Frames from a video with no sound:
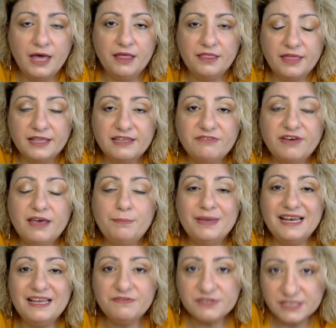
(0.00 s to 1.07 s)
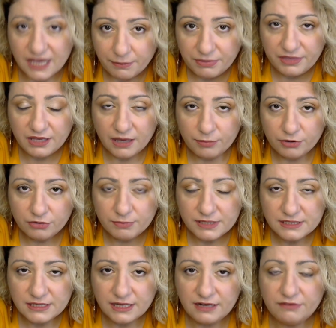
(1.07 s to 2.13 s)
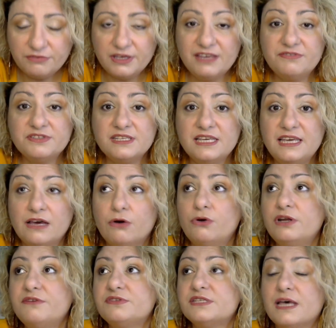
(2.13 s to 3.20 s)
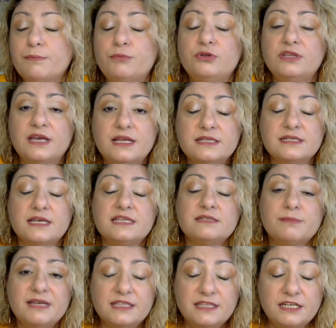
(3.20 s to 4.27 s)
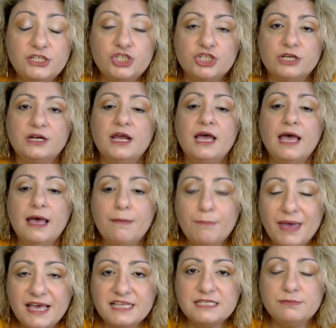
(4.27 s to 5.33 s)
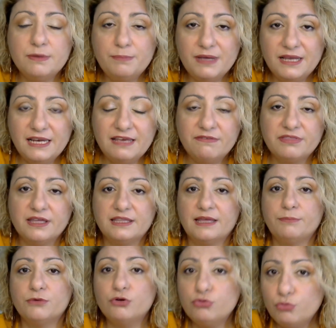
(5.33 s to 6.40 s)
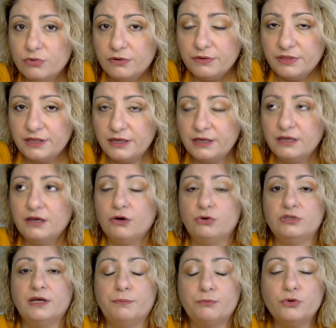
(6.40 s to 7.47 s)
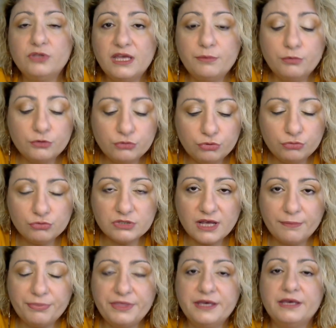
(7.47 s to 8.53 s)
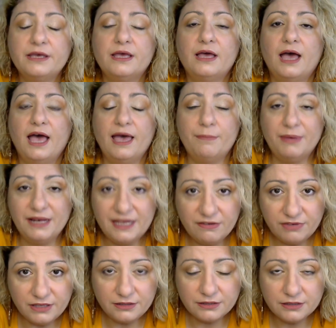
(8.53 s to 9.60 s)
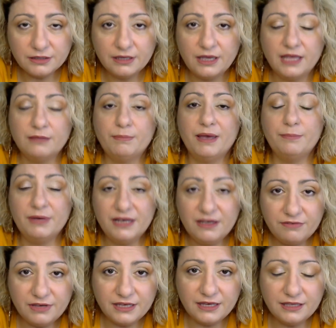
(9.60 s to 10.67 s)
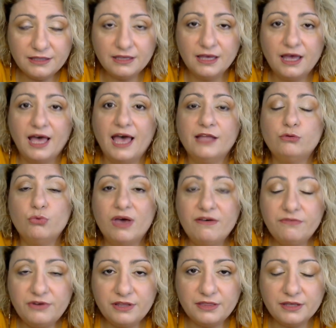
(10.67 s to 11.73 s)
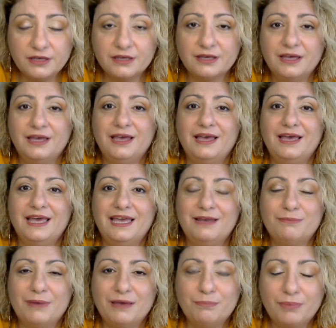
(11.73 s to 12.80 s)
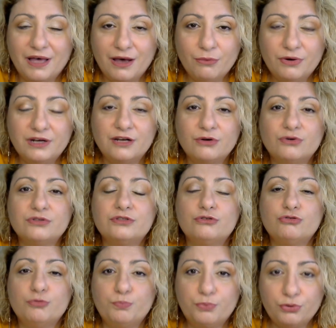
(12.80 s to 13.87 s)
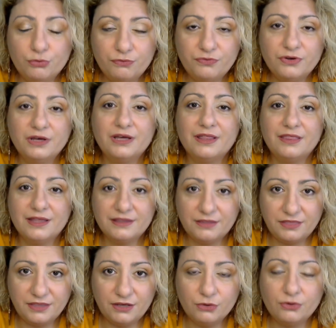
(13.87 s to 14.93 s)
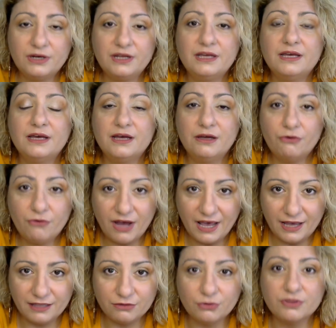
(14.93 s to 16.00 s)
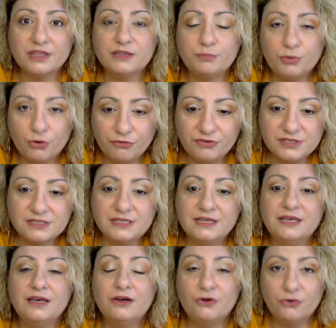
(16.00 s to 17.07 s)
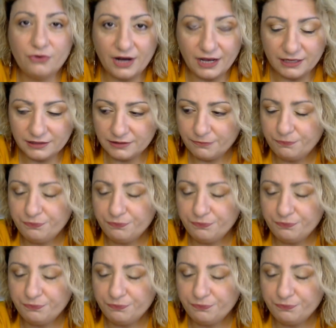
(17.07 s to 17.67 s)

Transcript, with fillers: That if I believe something about myself, if or if somebody else as my teacher makes me believe that I'm not worthy or that I'm not able to do something, I believe it, and by believing it, I do everything in my power in order to prove that theory right, or that prophecy right.